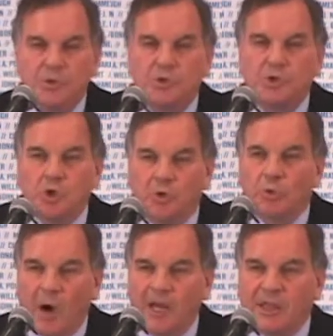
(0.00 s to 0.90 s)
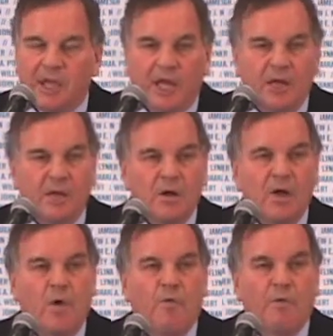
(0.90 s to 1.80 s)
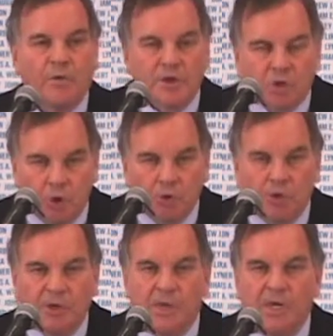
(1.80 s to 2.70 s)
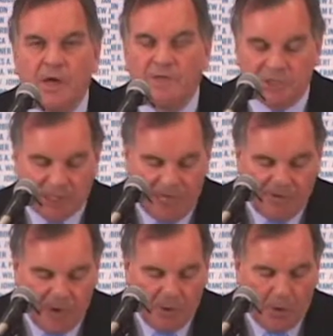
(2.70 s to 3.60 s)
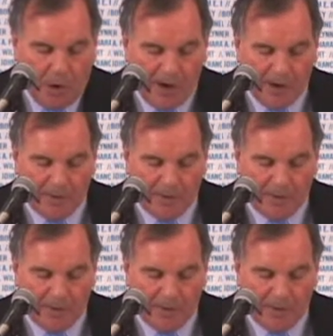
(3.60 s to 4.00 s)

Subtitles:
to do the right thing for the children of the state of Illinois.